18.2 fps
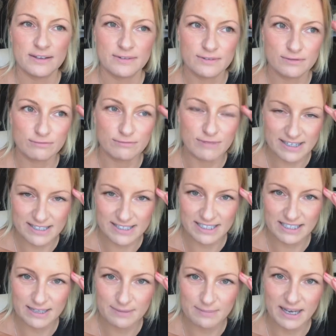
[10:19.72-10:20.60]

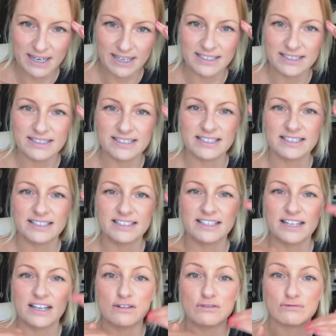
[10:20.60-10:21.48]
resting your mind,
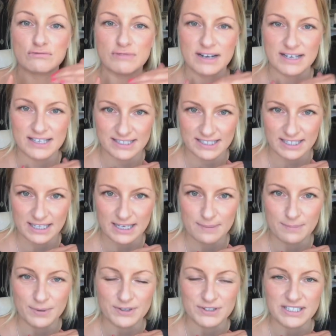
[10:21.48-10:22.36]
resting your
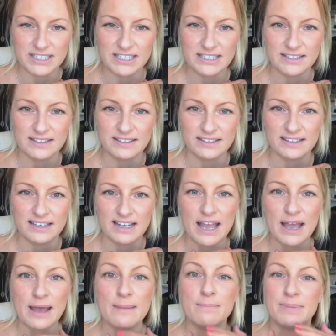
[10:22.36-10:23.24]
body,
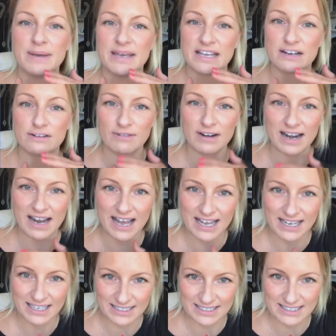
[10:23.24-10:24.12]
being
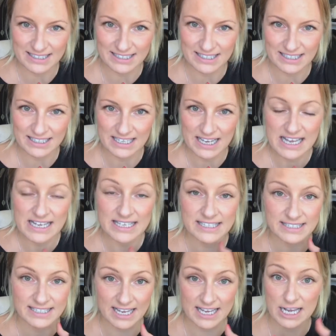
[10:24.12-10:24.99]
relaxed,
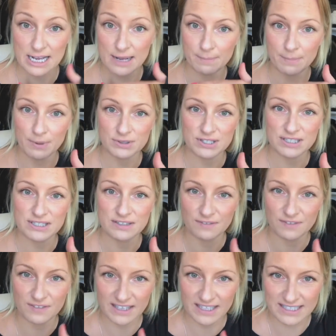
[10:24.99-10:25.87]
saying positive
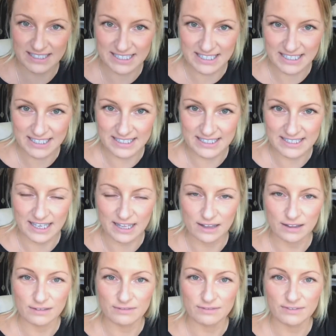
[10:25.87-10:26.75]
things to
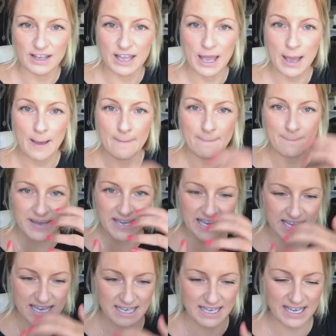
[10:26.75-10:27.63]
yourself,
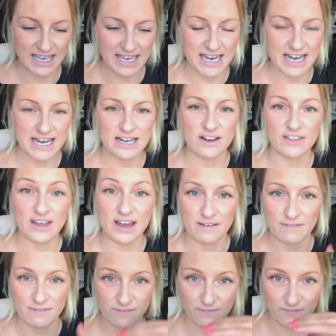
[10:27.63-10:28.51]
being in
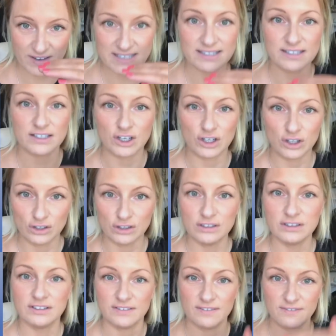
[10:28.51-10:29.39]
that
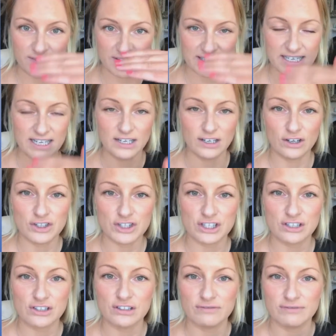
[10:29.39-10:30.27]

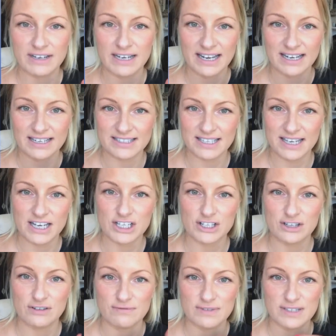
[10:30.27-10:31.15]
physiological
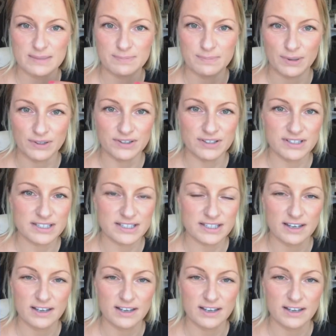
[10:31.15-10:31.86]
relaxation response